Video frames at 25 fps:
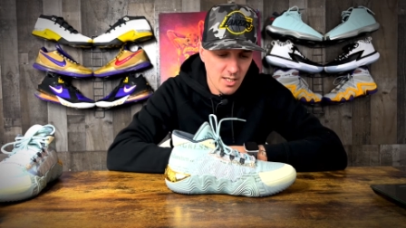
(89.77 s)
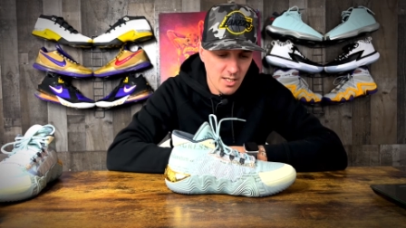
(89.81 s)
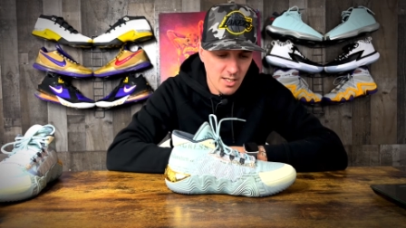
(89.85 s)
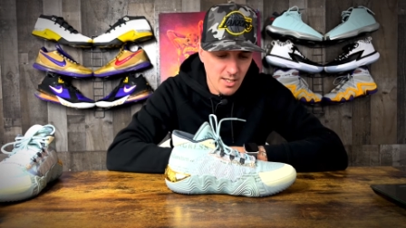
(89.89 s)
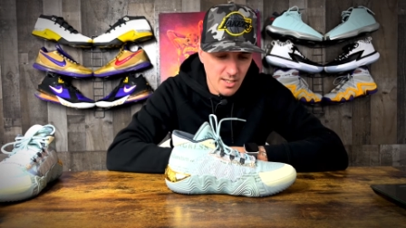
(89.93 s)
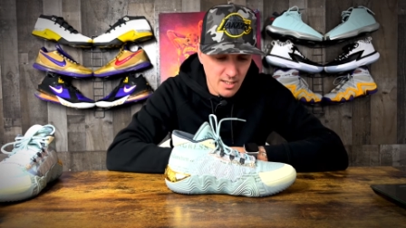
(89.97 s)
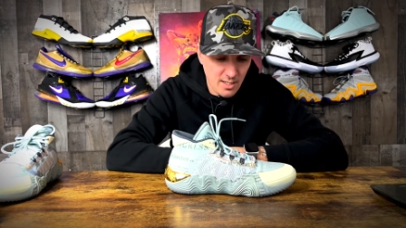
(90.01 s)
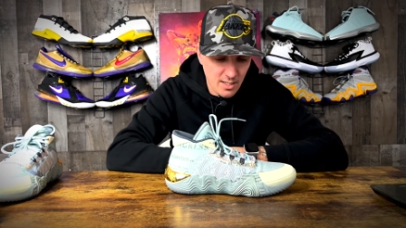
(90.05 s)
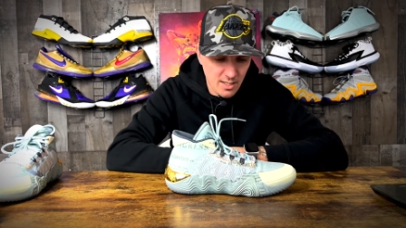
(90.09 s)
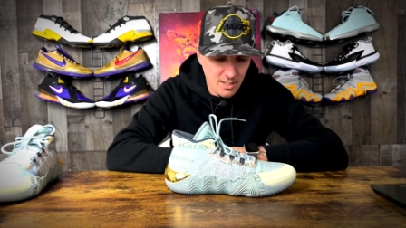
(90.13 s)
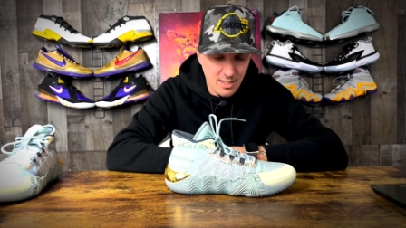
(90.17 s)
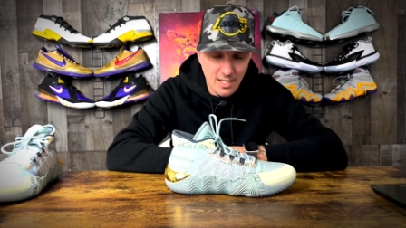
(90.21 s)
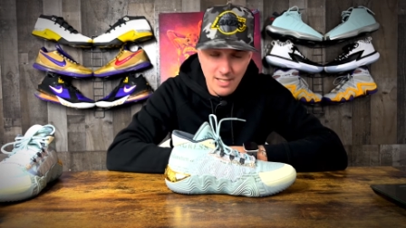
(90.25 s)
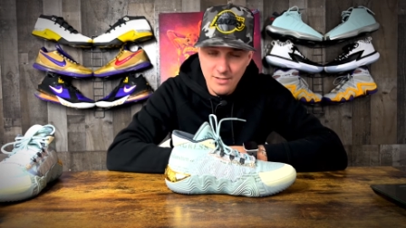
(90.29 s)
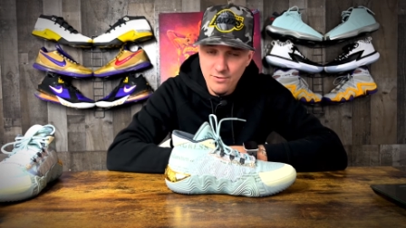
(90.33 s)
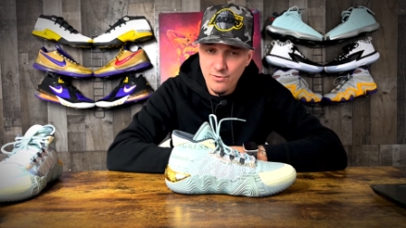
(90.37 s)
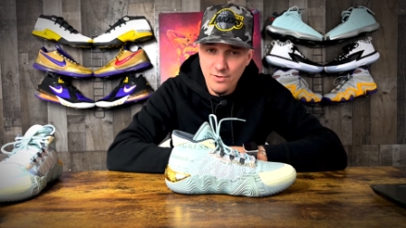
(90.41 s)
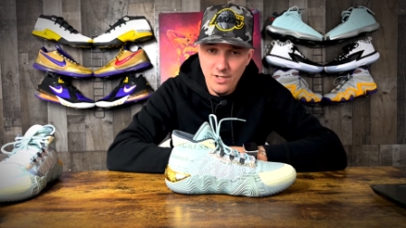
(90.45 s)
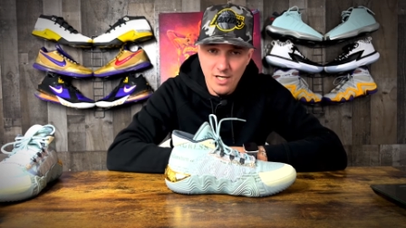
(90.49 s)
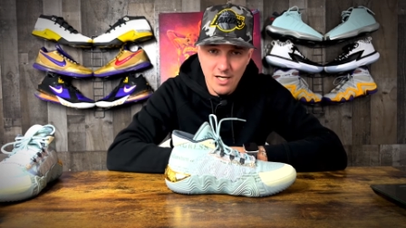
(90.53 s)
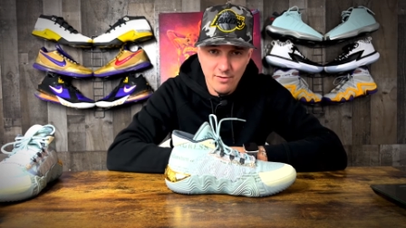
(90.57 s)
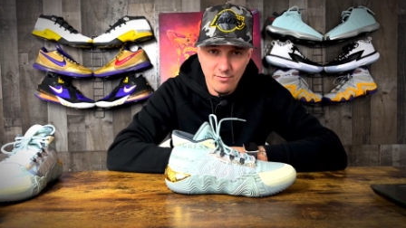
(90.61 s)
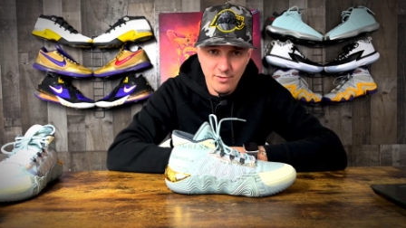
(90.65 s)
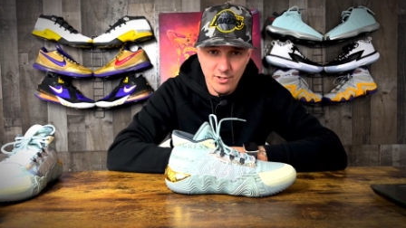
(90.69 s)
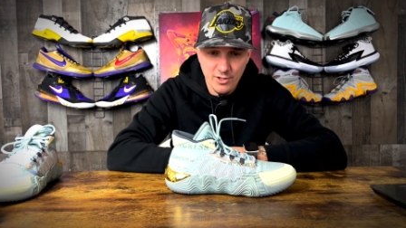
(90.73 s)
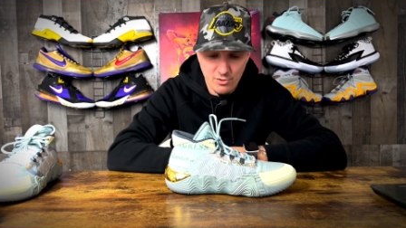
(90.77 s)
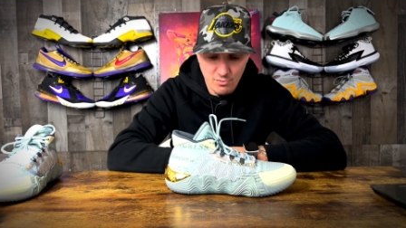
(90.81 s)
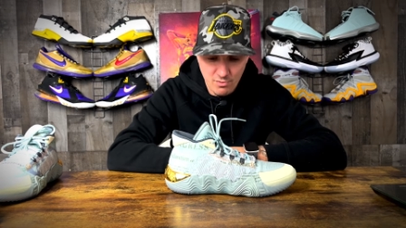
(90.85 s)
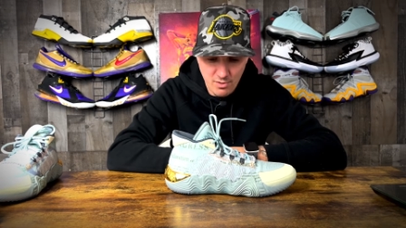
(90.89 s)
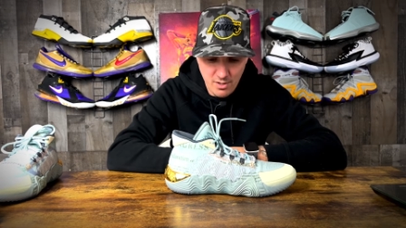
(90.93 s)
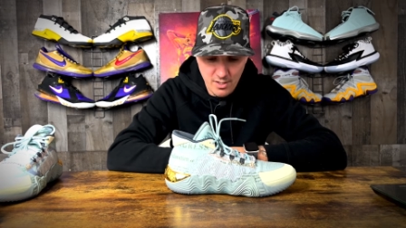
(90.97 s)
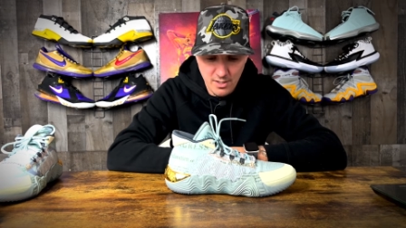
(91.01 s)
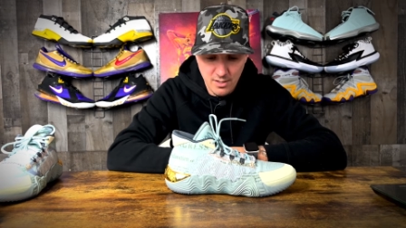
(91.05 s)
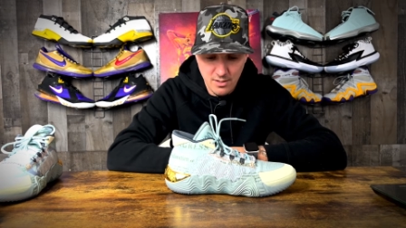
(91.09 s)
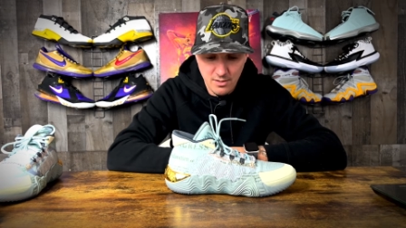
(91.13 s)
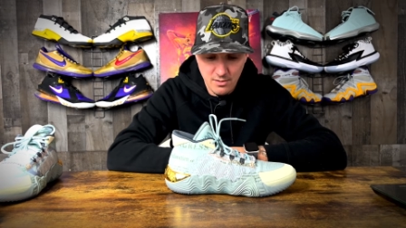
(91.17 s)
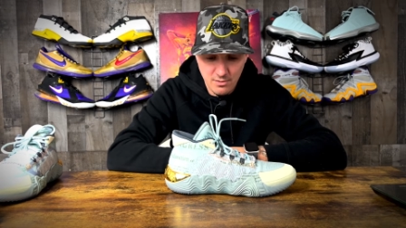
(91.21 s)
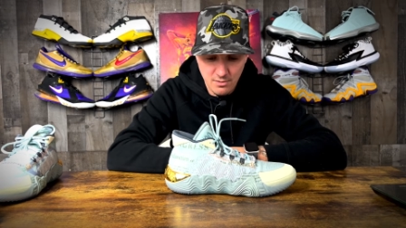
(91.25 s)
and I do not
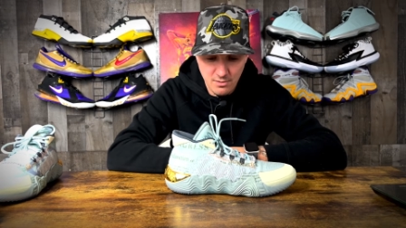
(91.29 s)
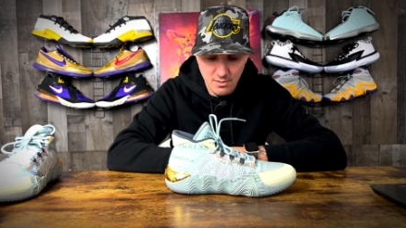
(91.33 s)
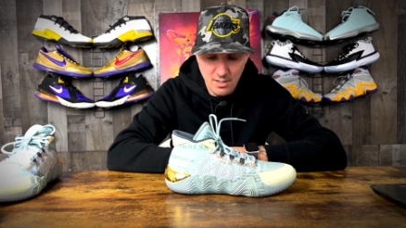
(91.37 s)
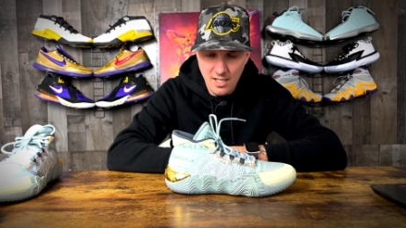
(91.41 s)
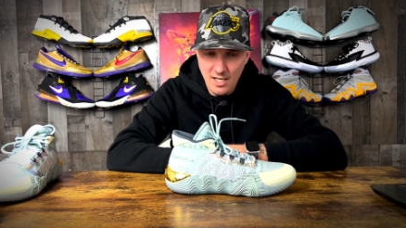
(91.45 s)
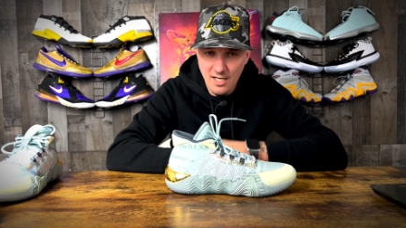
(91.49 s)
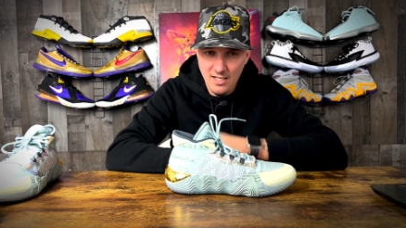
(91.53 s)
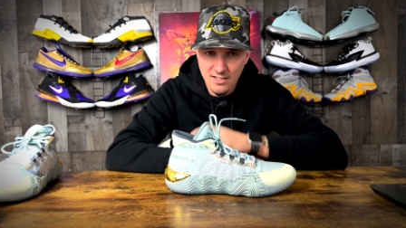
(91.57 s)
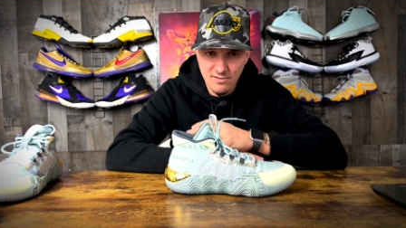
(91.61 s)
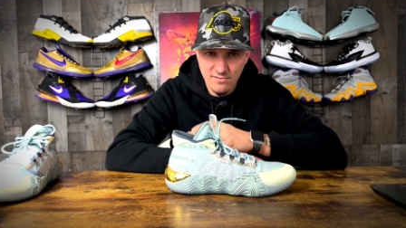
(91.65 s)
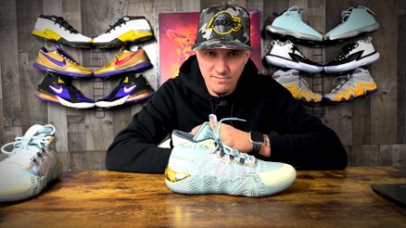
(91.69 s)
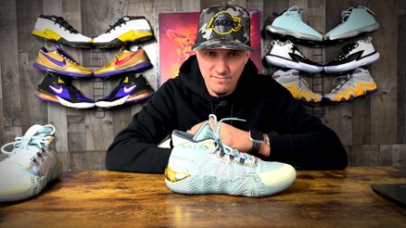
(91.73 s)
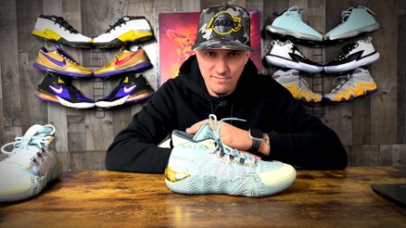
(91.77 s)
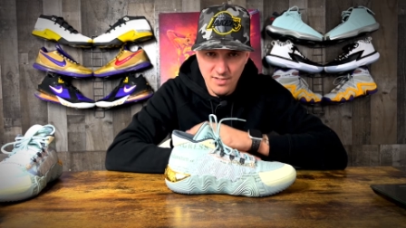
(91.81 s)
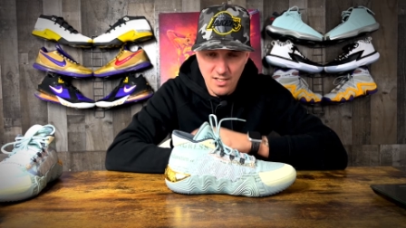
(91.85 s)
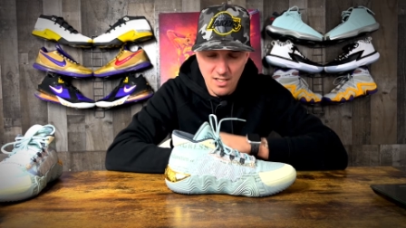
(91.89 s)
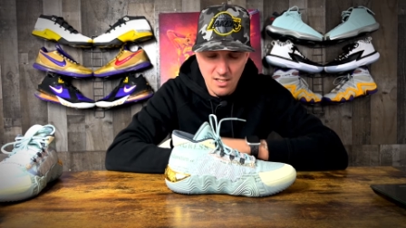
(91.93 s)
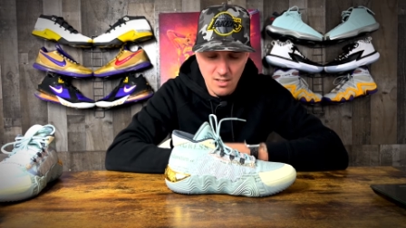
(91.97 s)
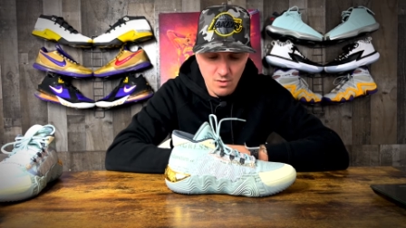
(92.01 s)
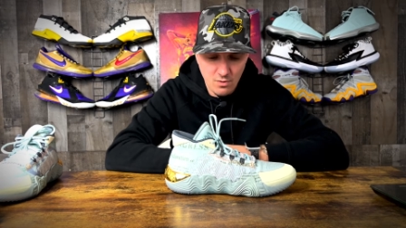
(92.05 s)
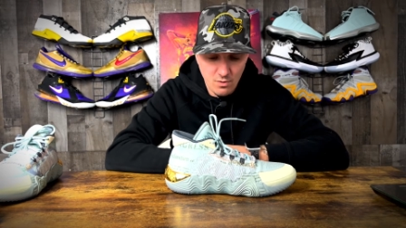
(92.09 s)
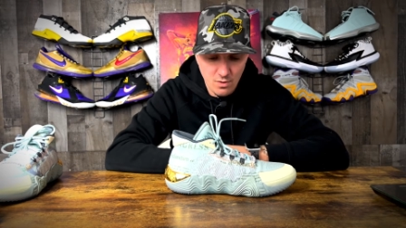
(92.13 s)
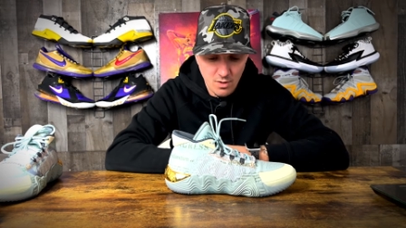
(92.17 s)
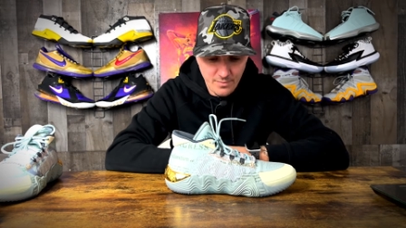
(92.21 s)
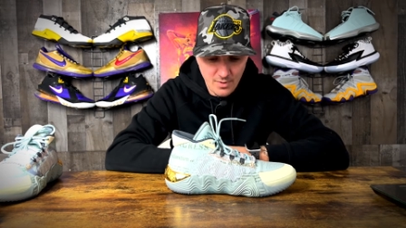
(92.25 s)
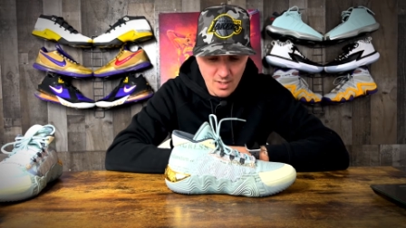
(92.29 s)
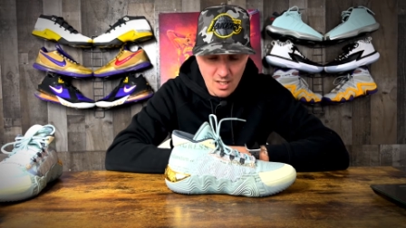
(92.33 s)
regret it as of now.